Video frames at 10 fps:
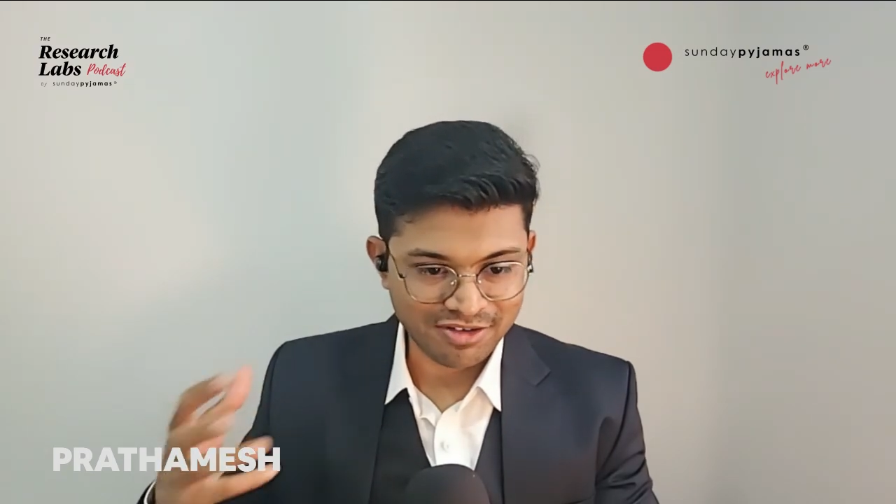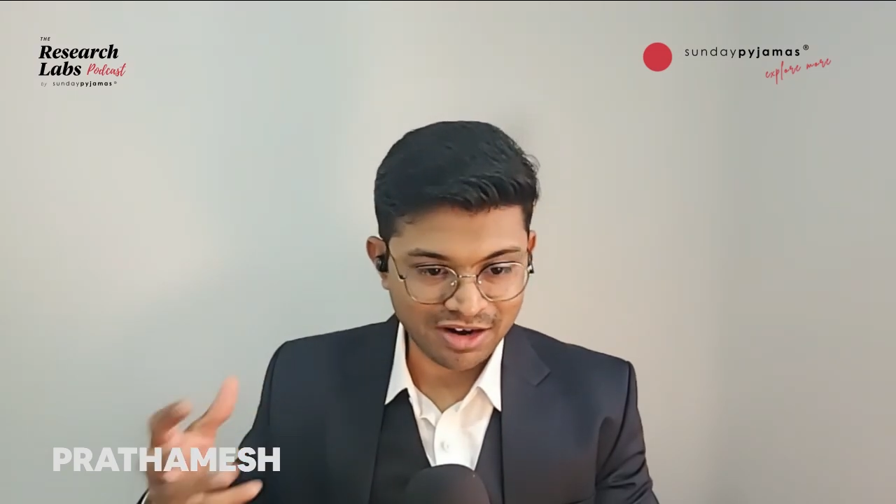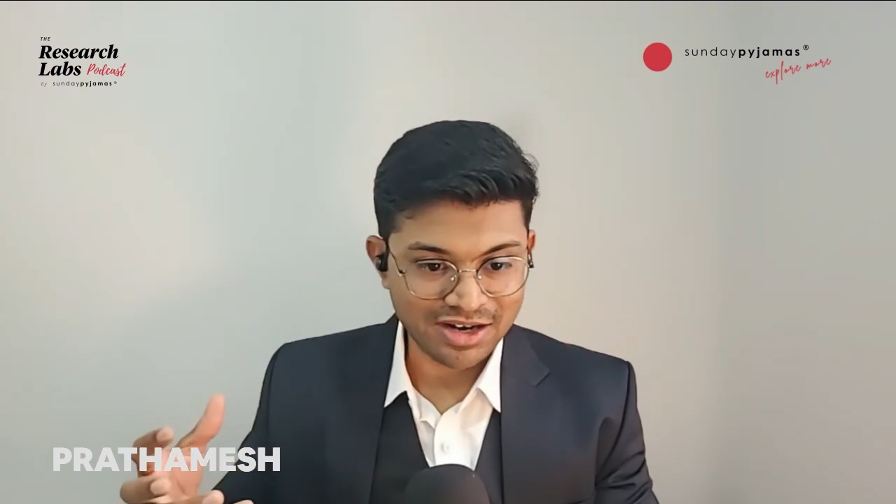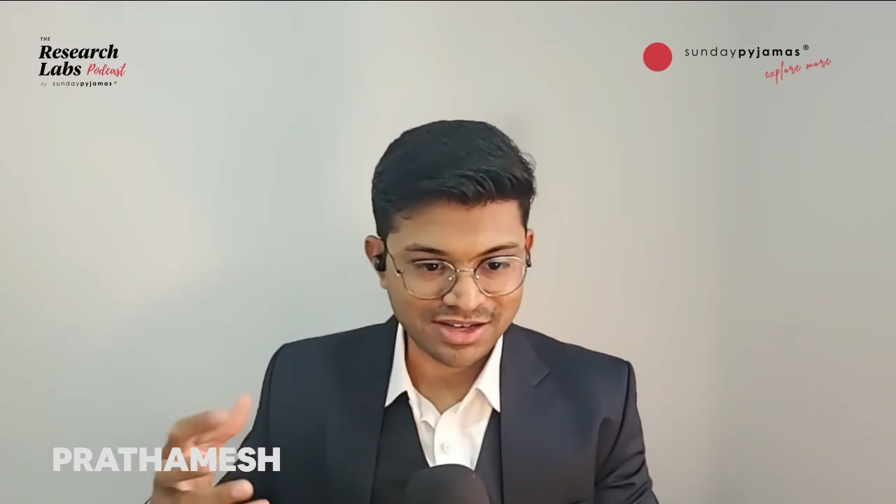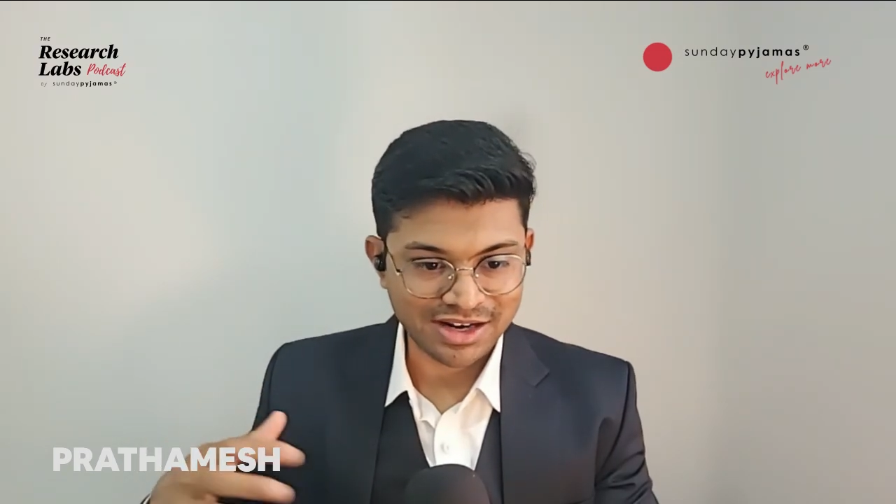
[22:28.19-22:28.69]

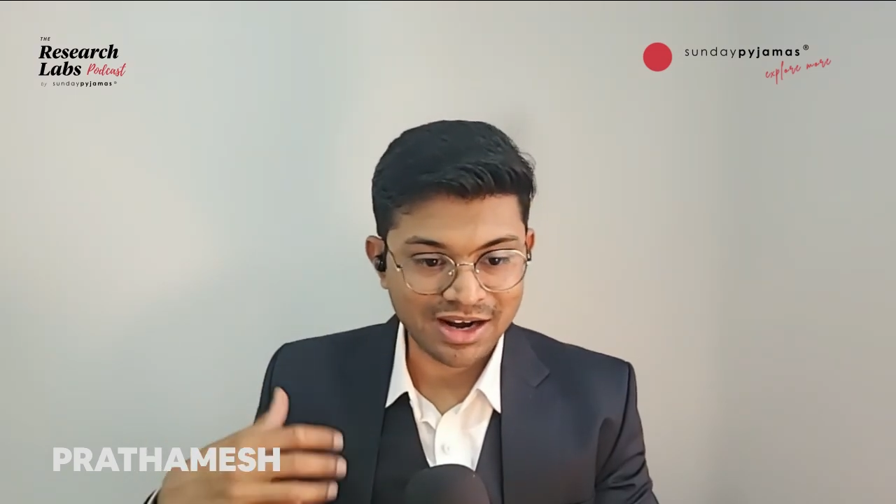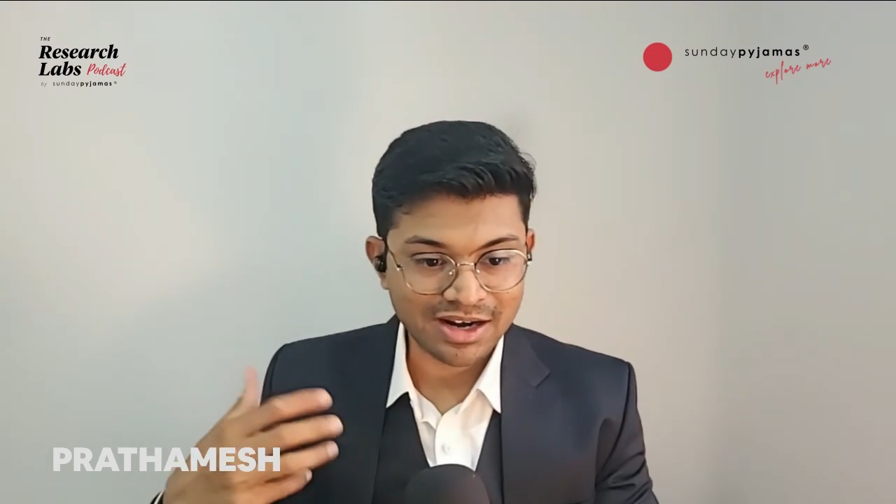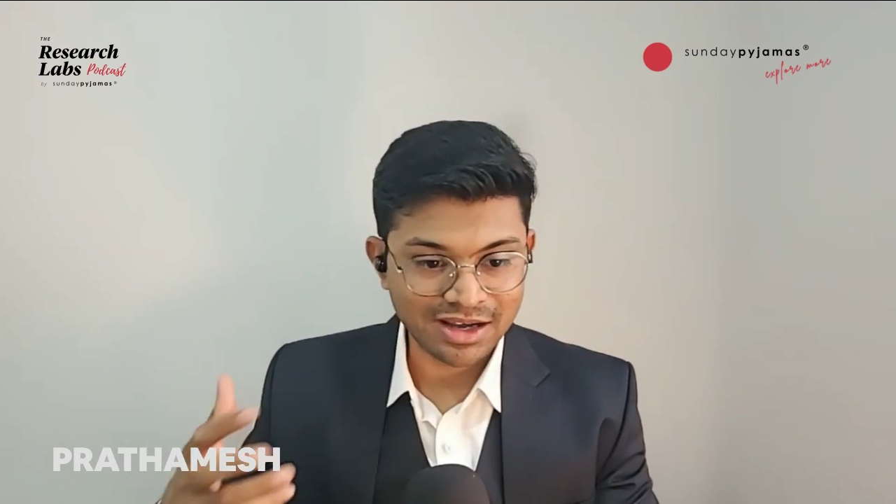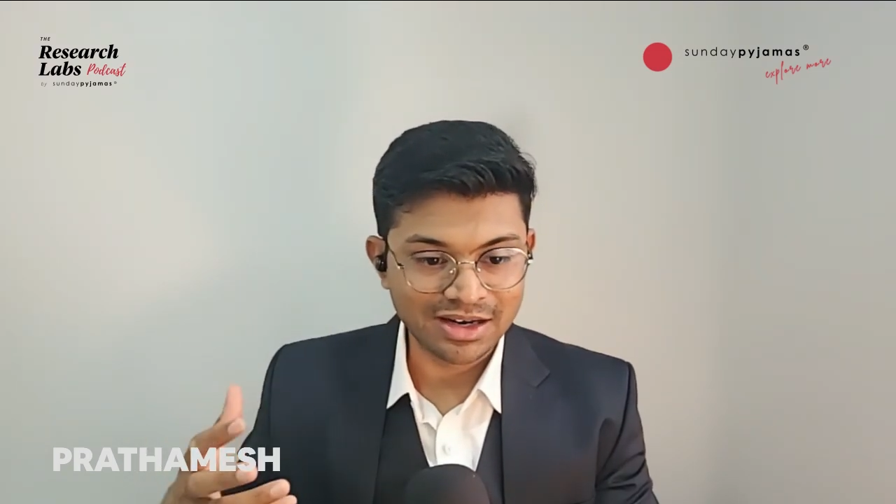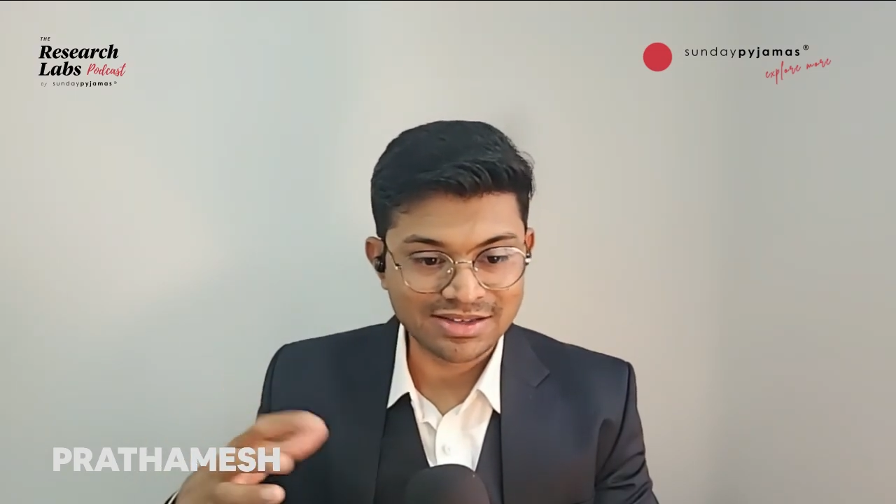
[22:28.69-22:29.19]
friends and our
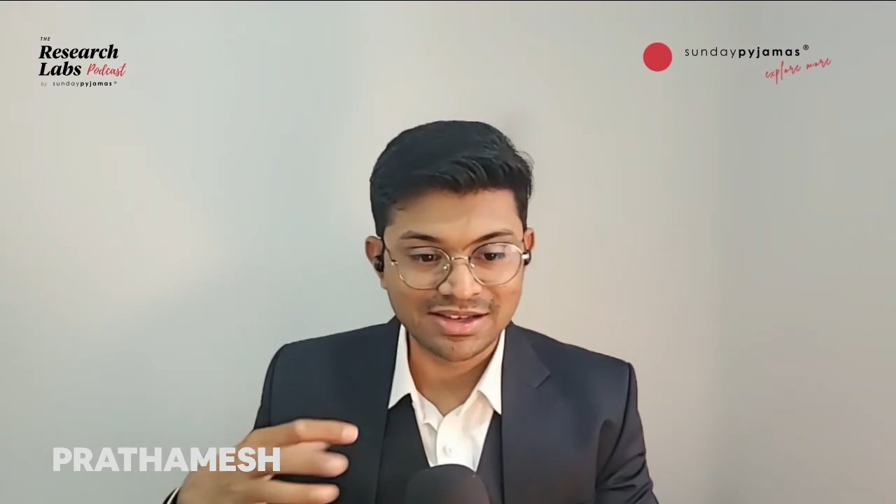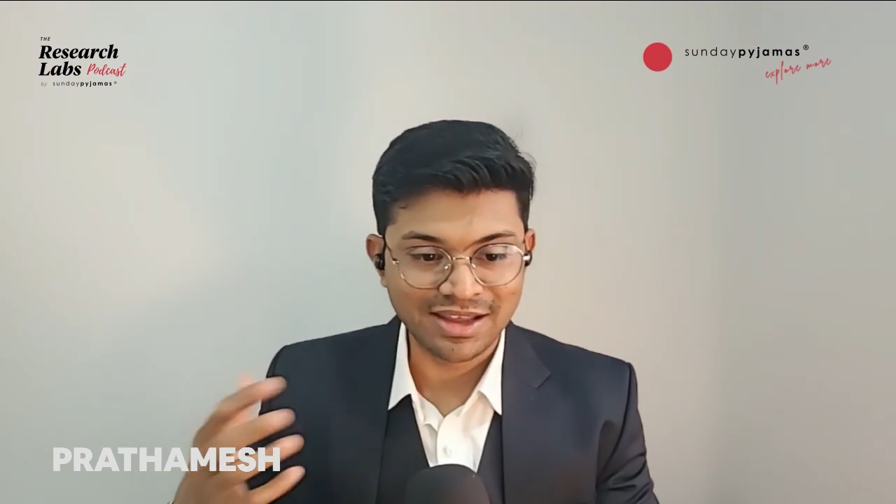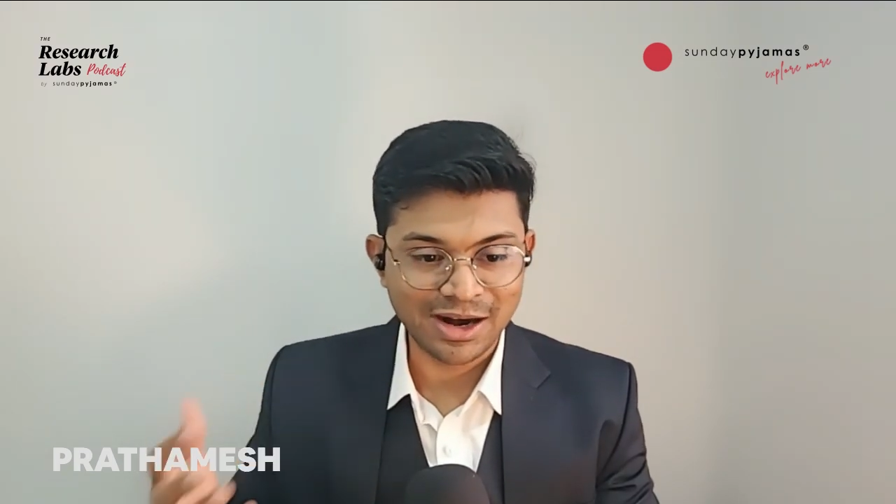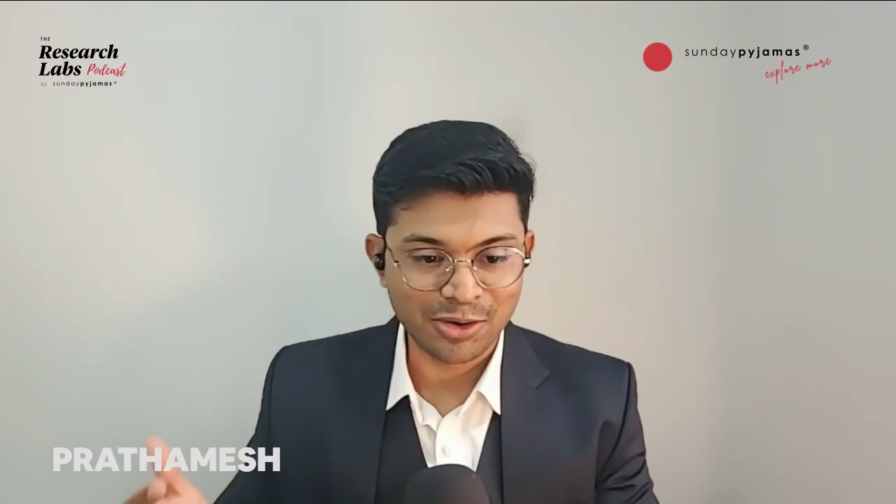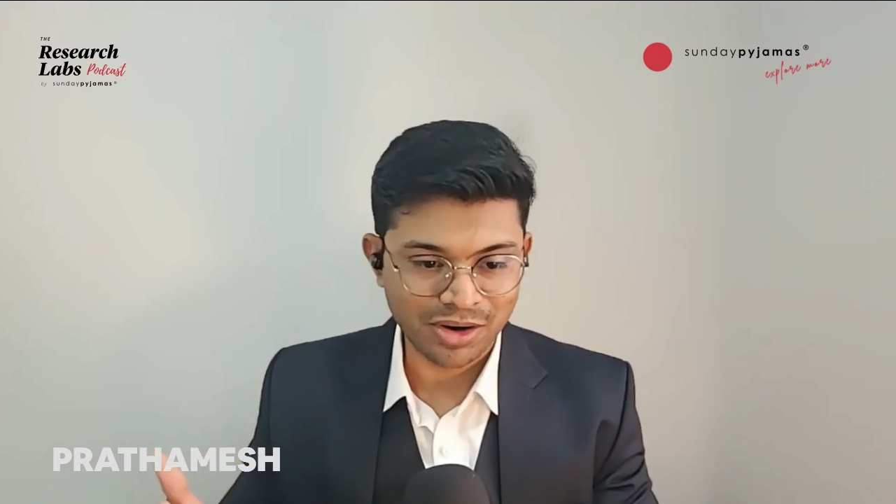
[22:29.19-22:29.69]
colleagues in
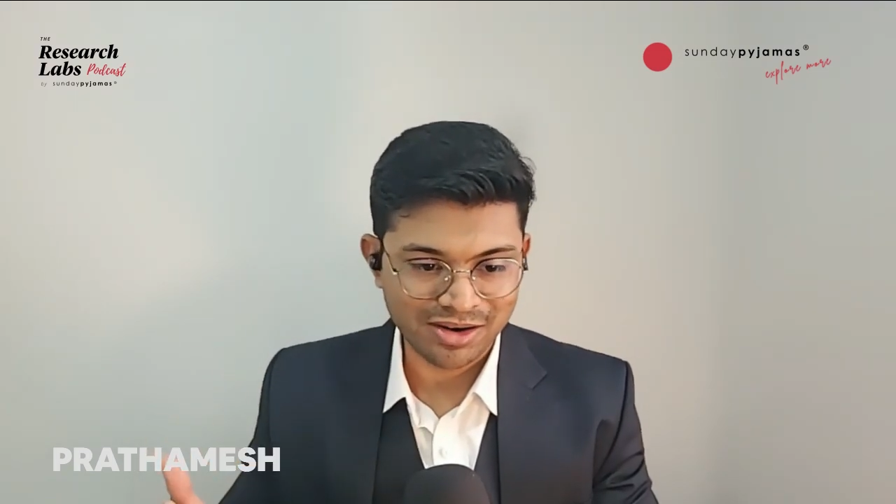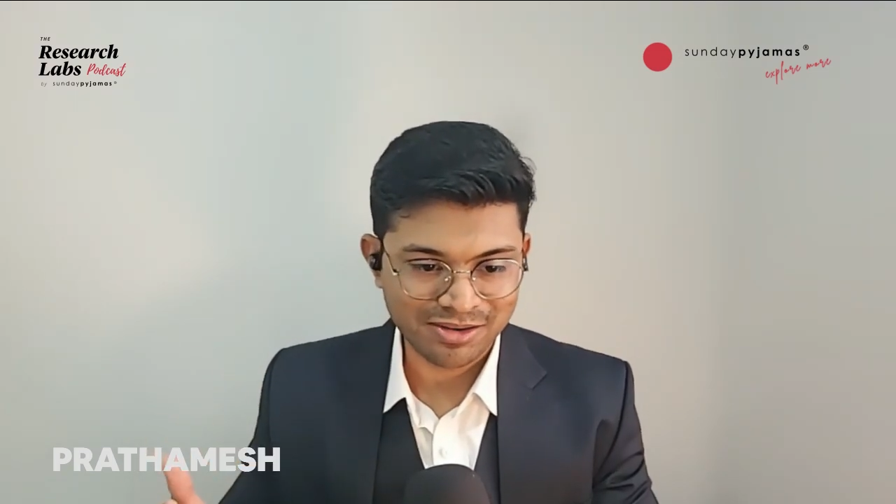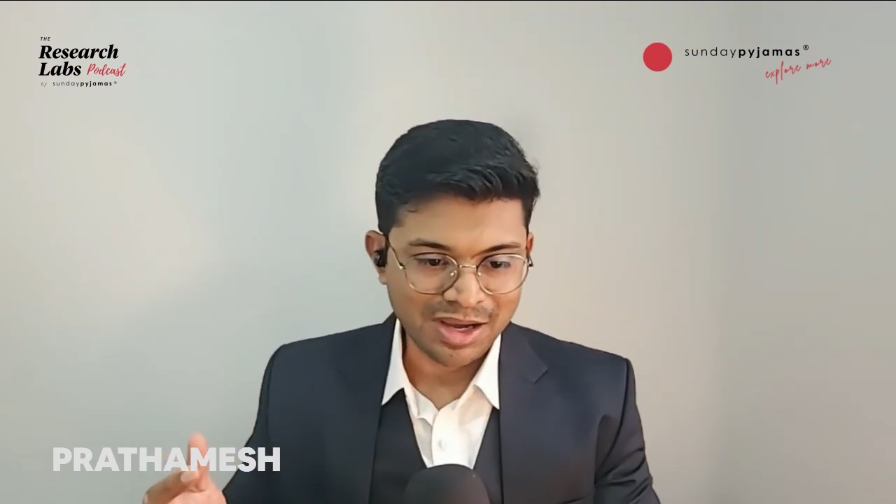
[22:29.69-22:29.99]
that way.